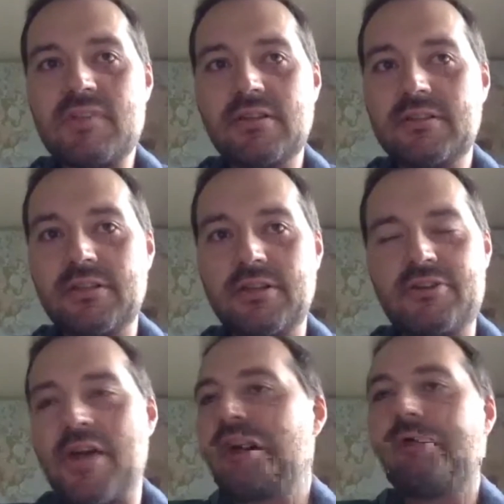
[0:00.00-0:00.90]

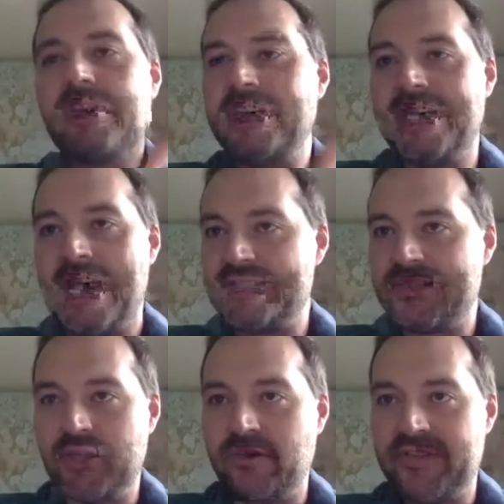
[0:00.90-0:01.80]
nothing really against the
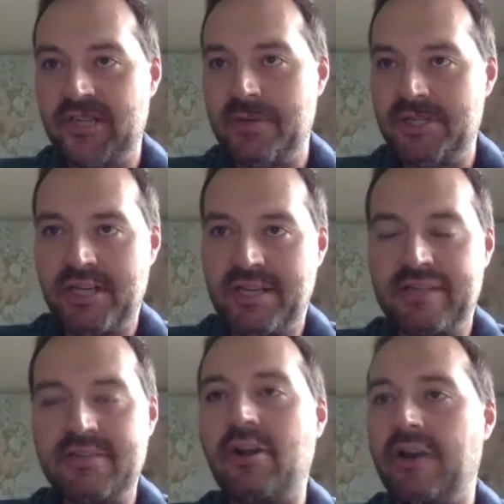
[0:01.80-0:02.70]
University of
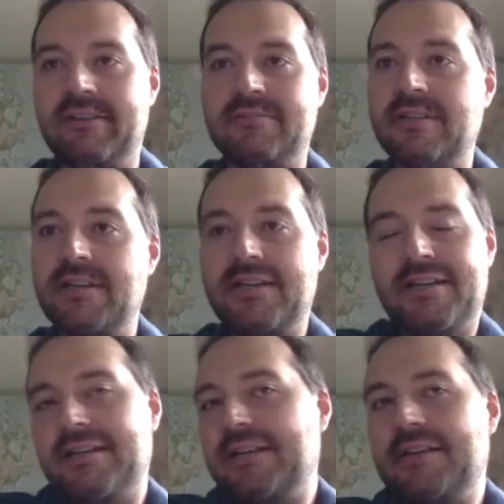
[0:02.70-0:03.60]
Michigan, and
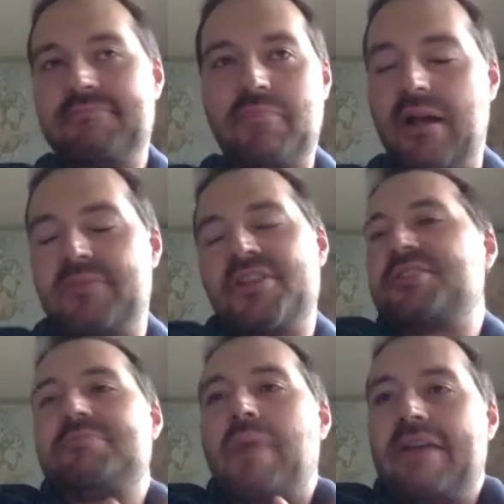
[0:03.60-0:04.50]

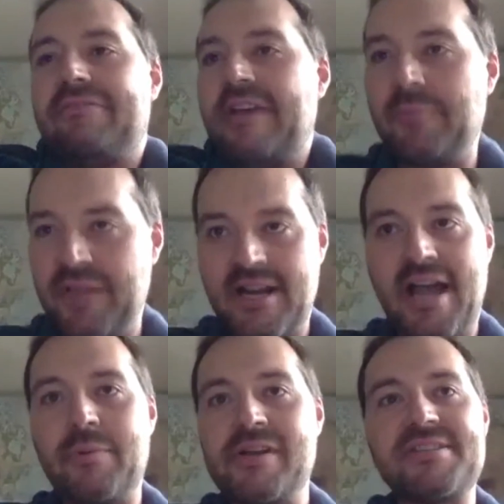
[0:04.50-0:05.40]
just my family
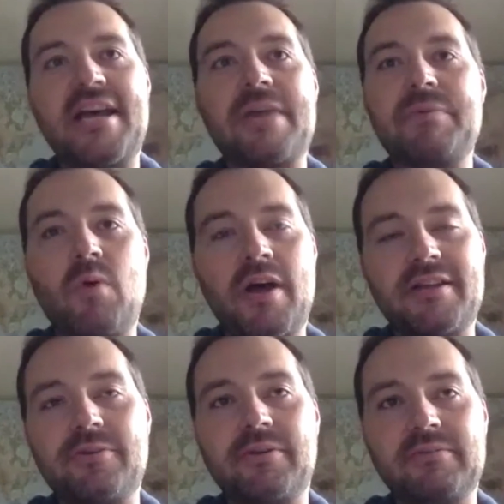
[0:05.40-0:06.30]
and we decided we wanted
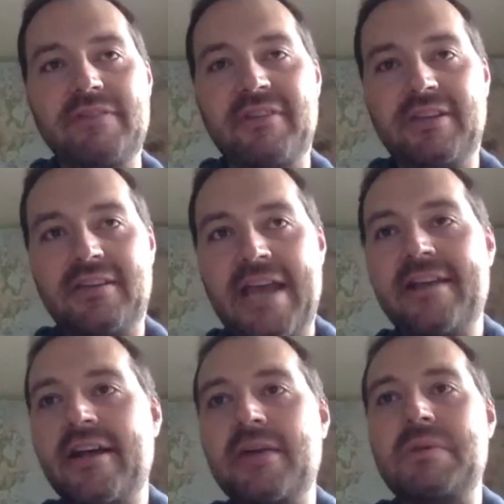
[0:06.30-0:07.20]
to live in
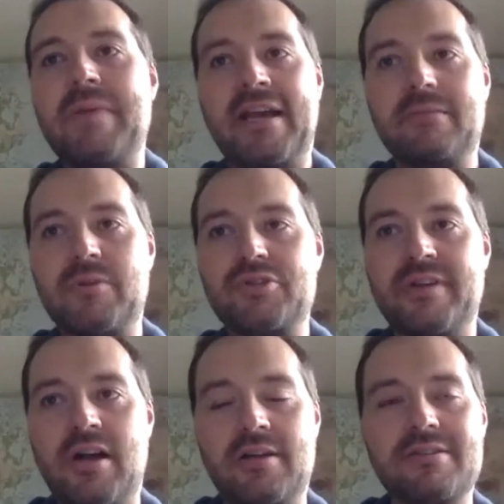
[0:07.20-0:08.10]
Canada and be back in
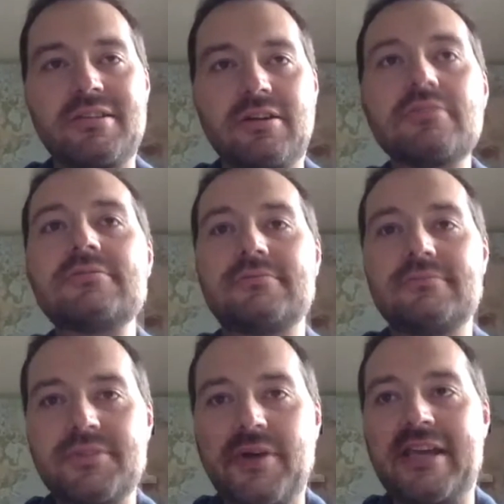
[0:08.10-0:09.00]
Montreal. So
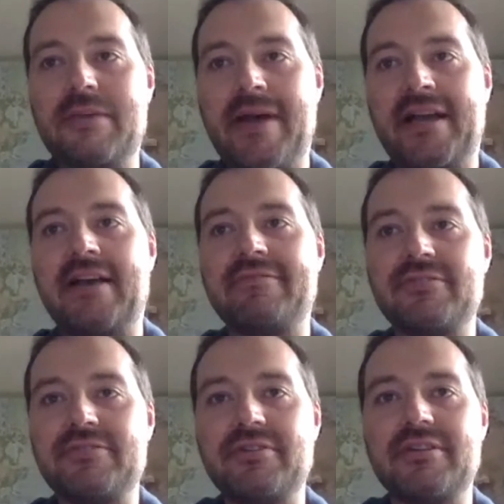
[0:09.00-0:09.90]
I came back after
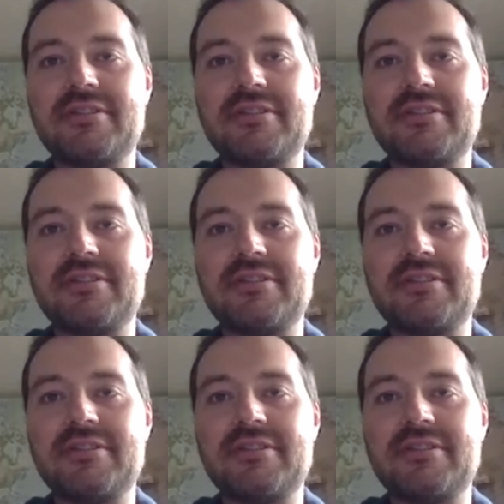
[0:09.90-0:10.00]
2 years.